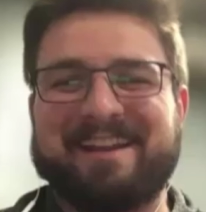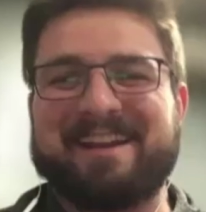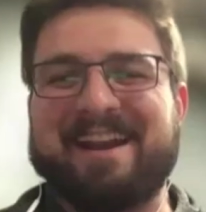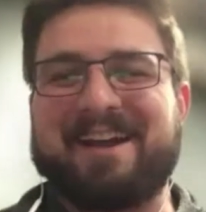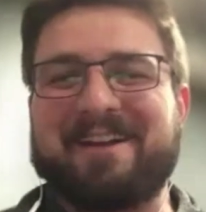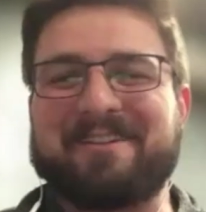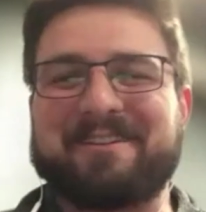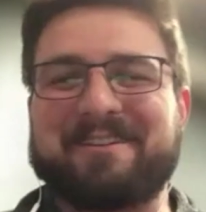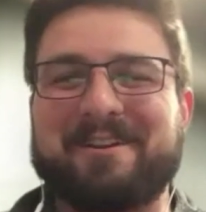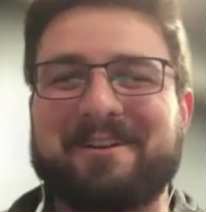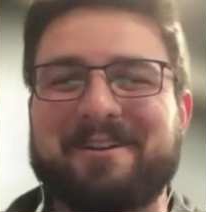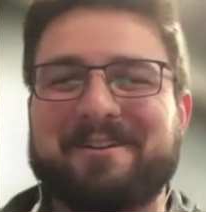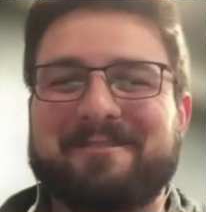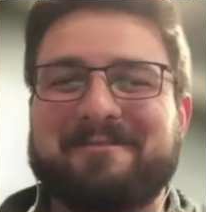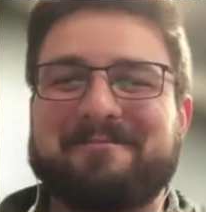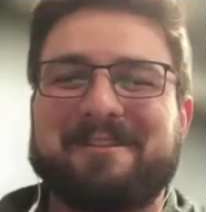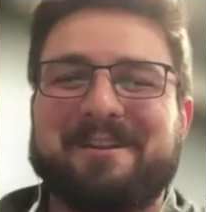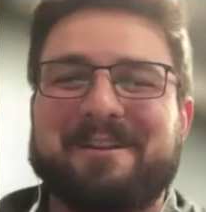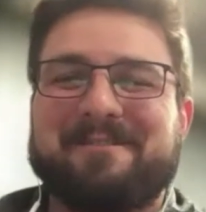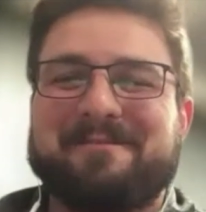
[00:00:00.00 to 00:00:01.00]
out there
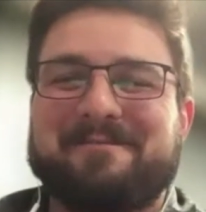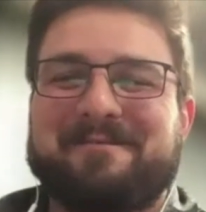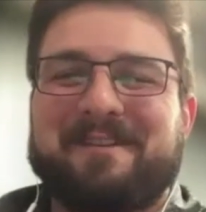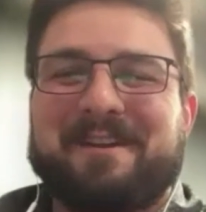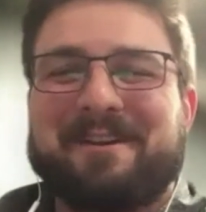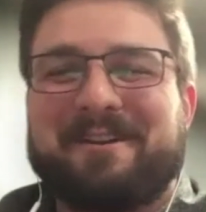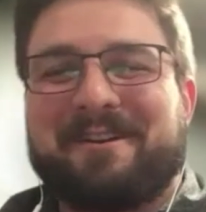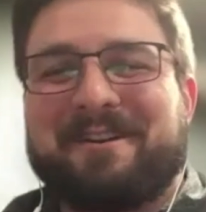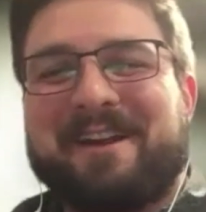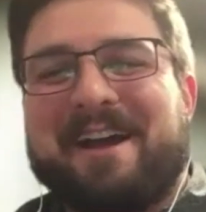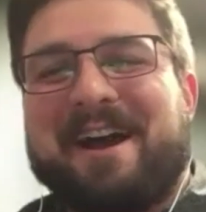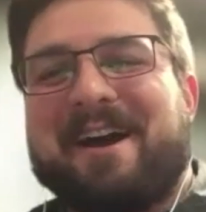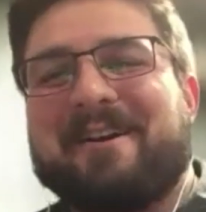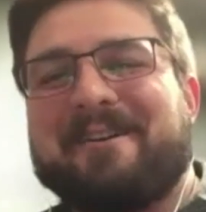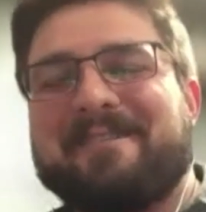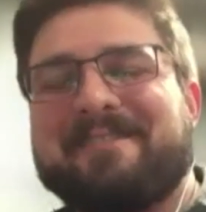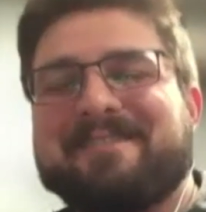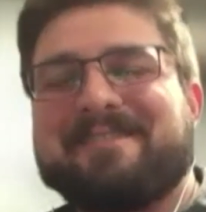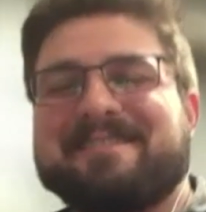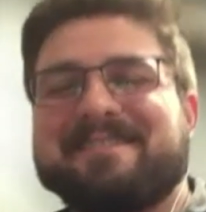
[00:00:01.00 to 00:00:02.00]
and figure it
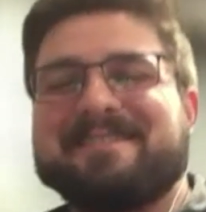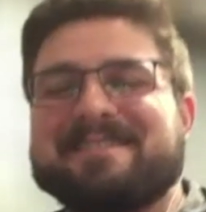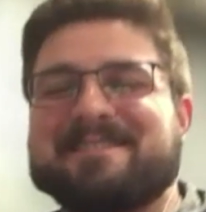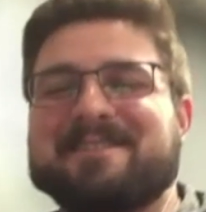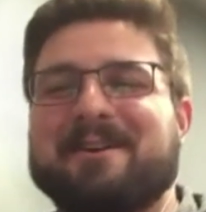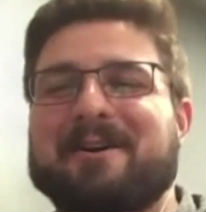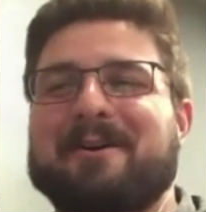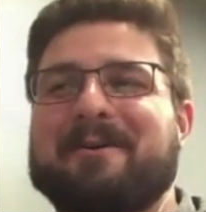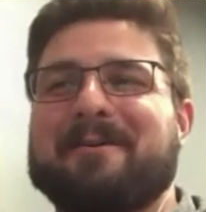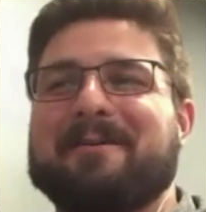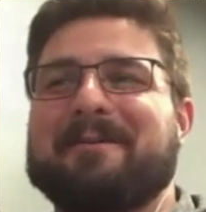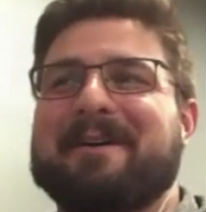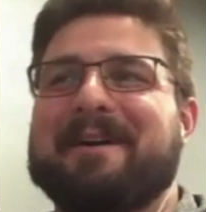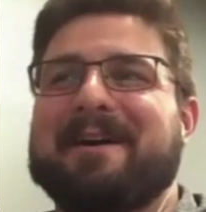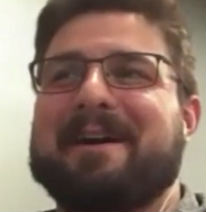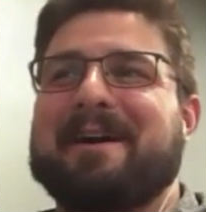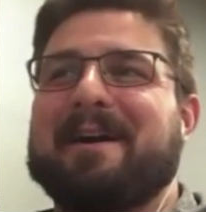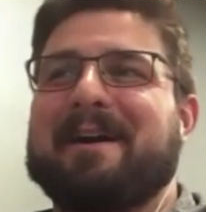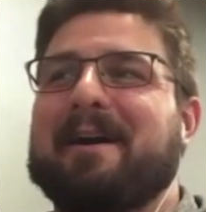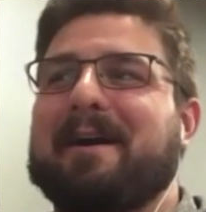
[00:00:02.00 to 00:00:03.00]
out. So,
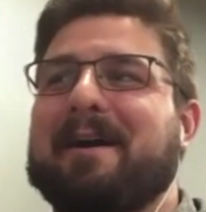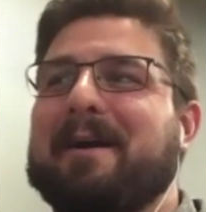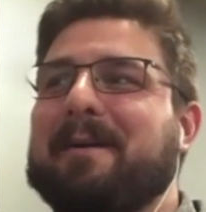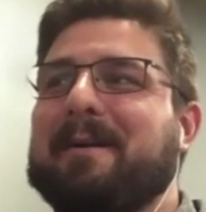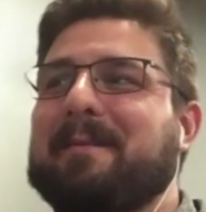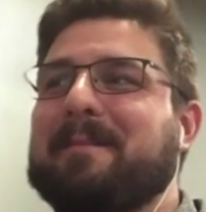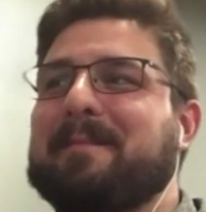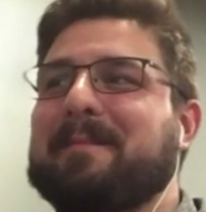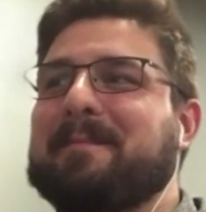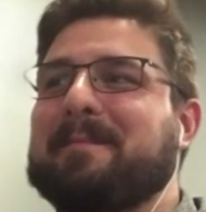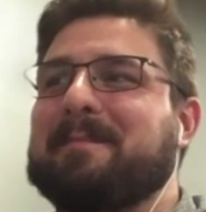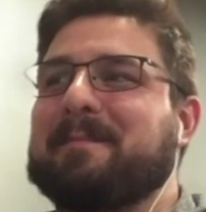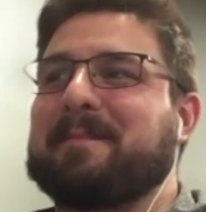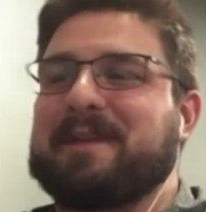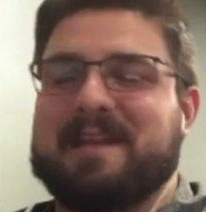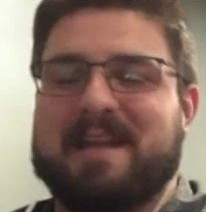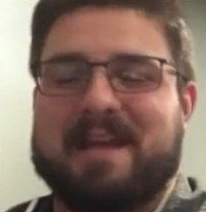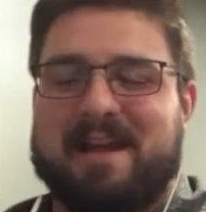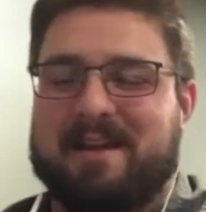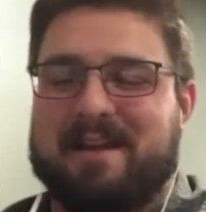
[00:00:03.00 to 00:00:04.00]

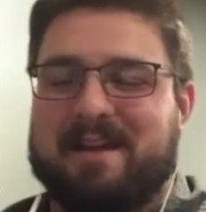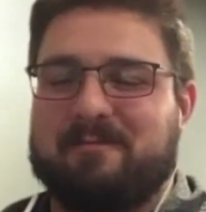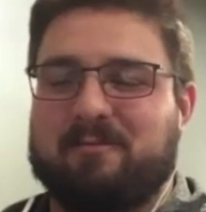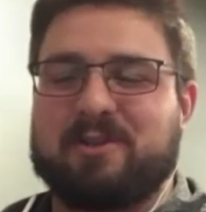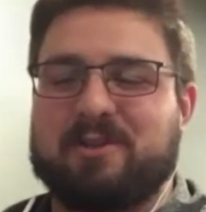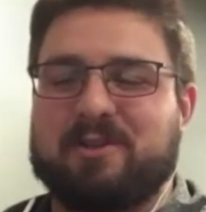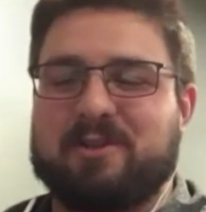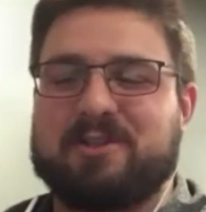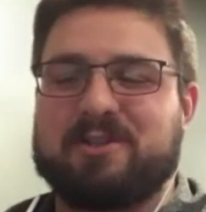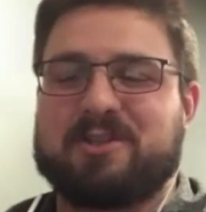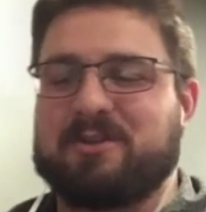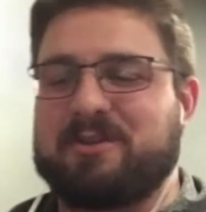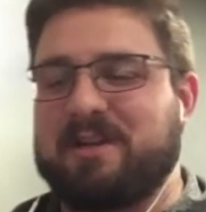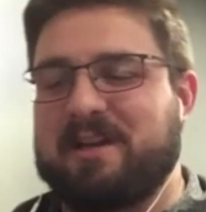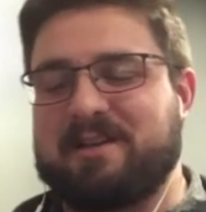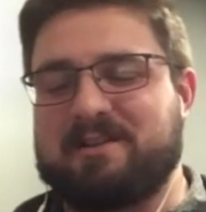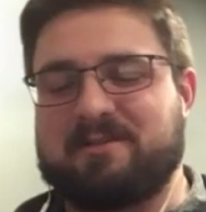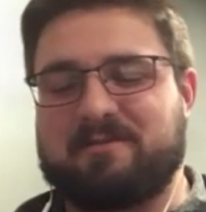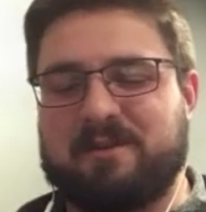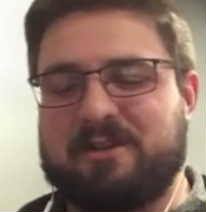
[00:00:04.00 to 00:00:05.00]
but yeah, once you're
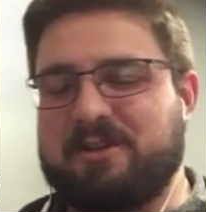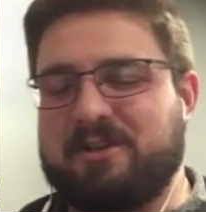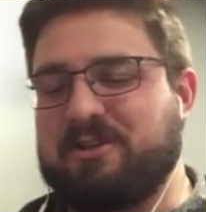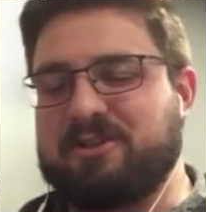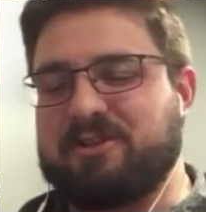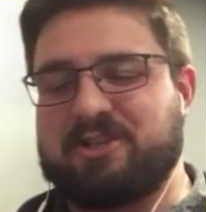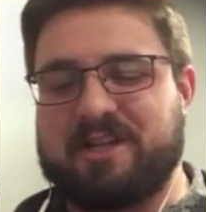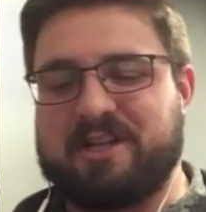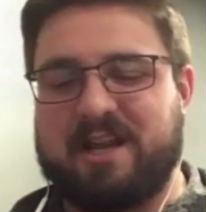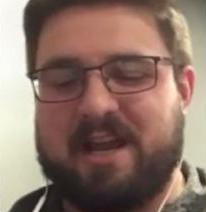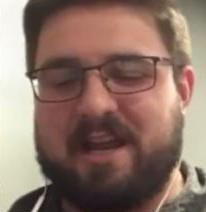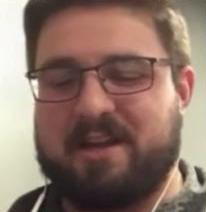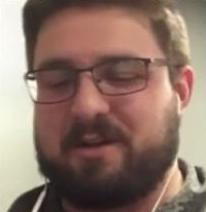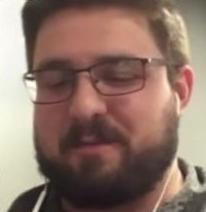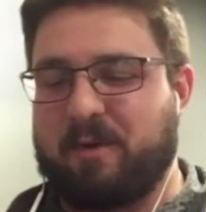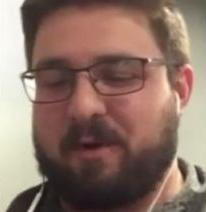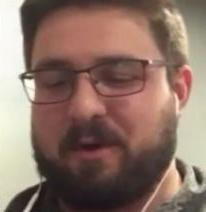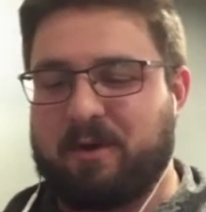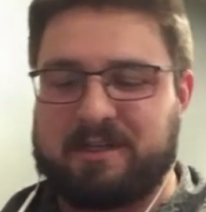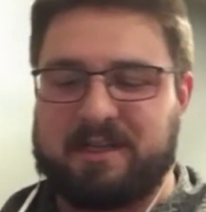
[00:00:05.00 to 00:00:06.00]
done, when you're a GA, you're
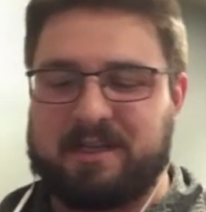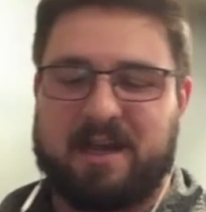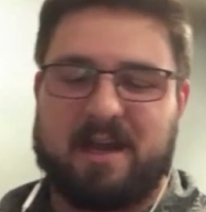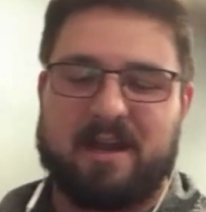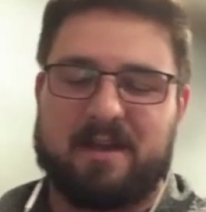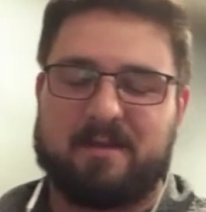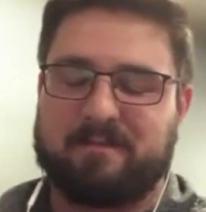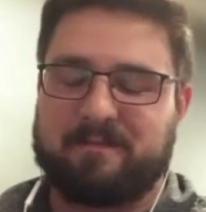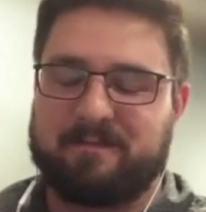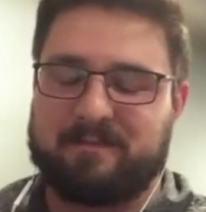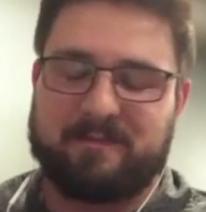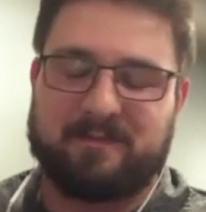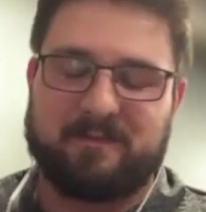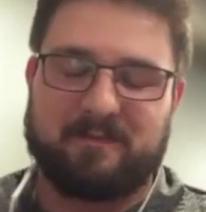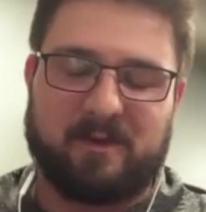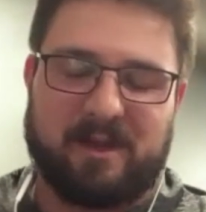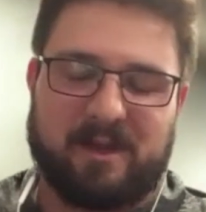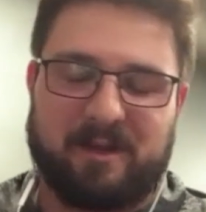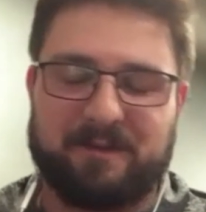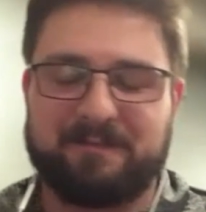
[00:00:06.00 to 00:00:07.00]
part-time.
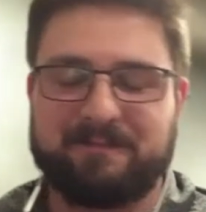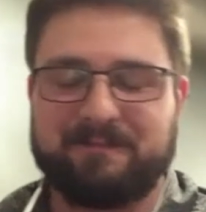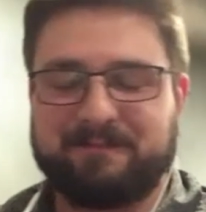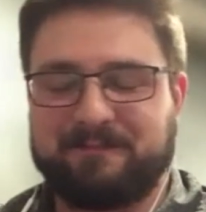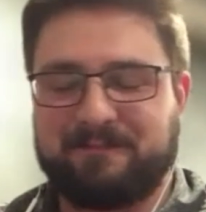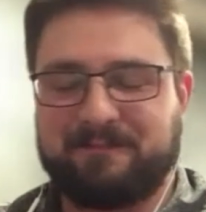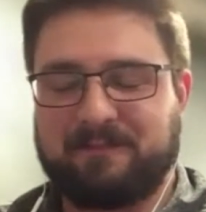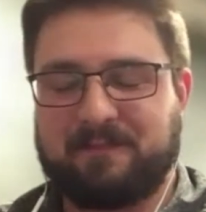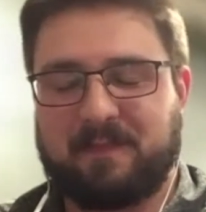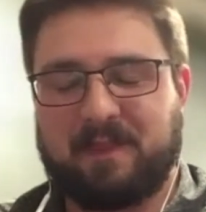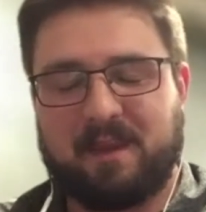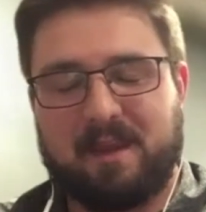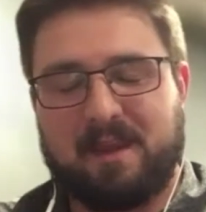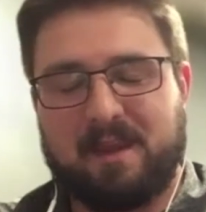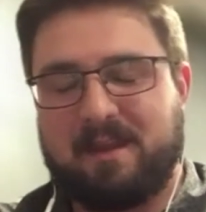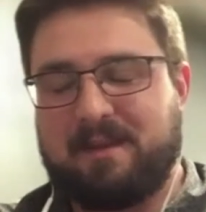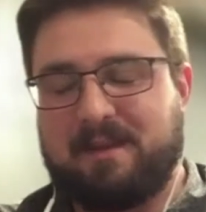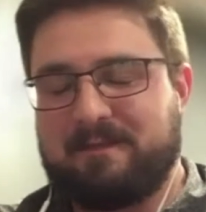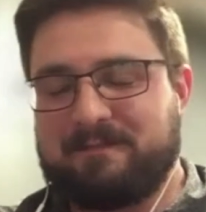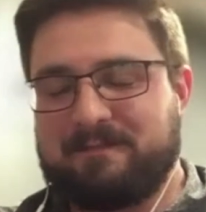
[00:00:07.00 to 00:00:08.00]
Well,
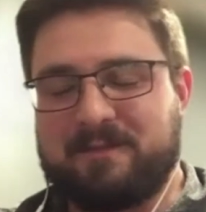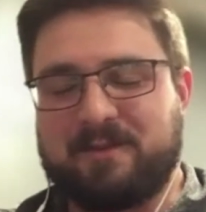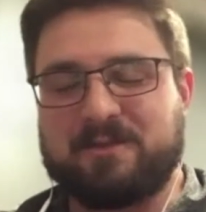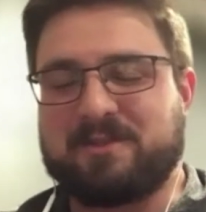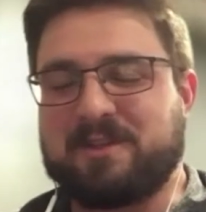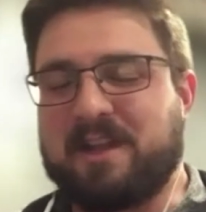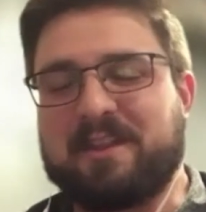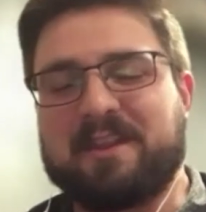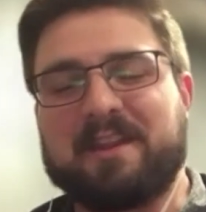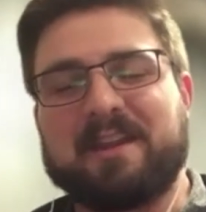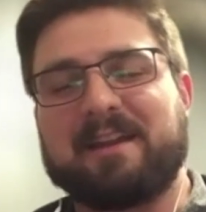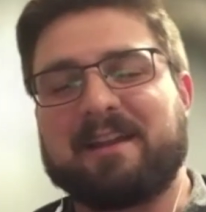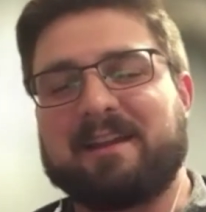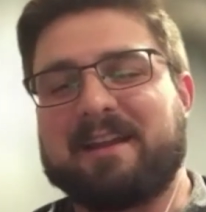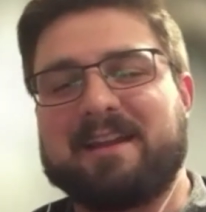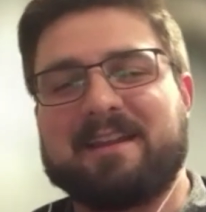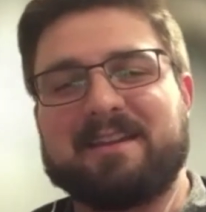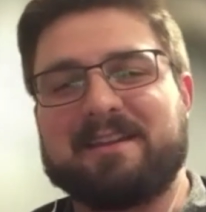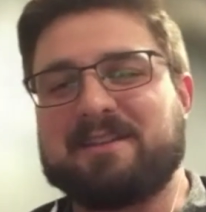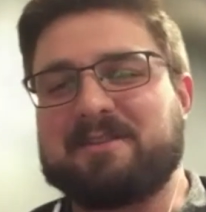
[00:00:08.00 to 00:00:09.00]
there's nothing
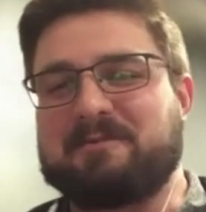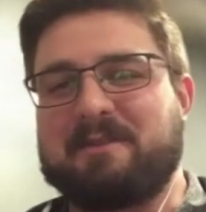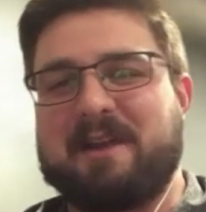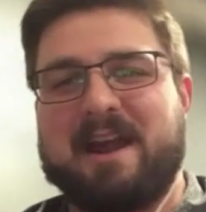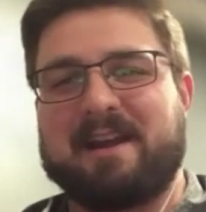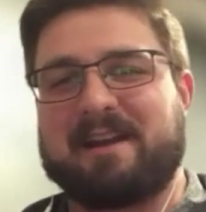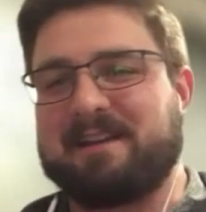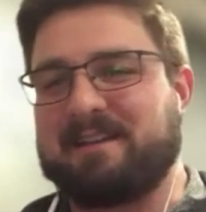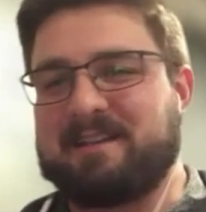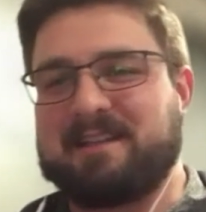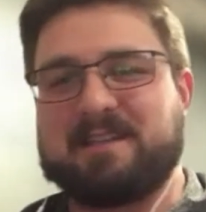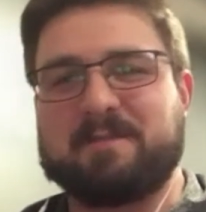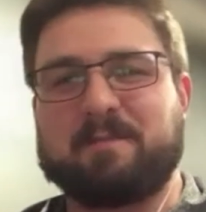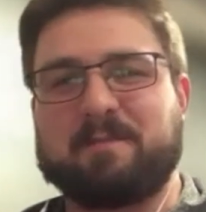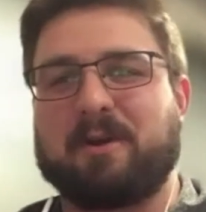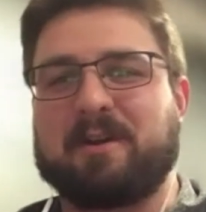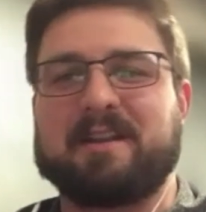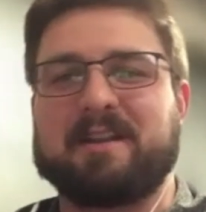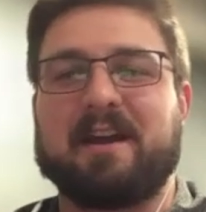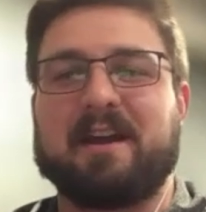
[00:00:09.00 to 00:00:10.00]
in this racket that's
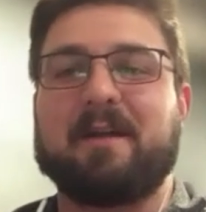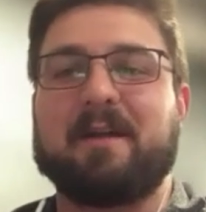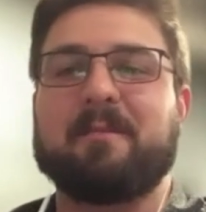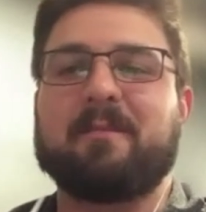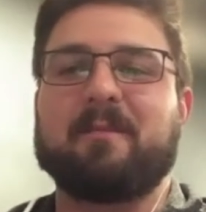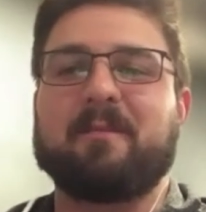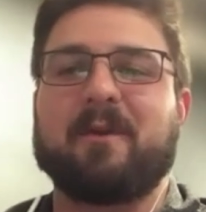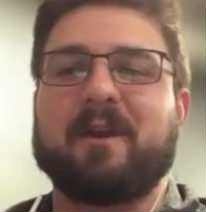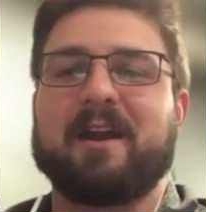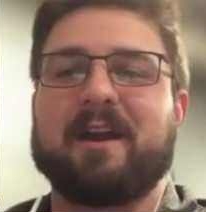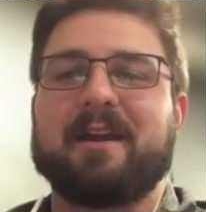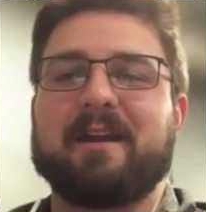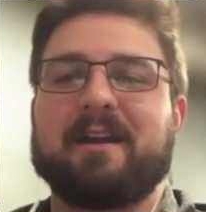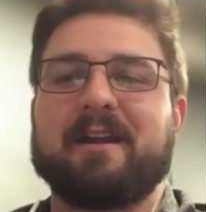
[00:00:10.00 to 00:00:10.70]
part-time, right?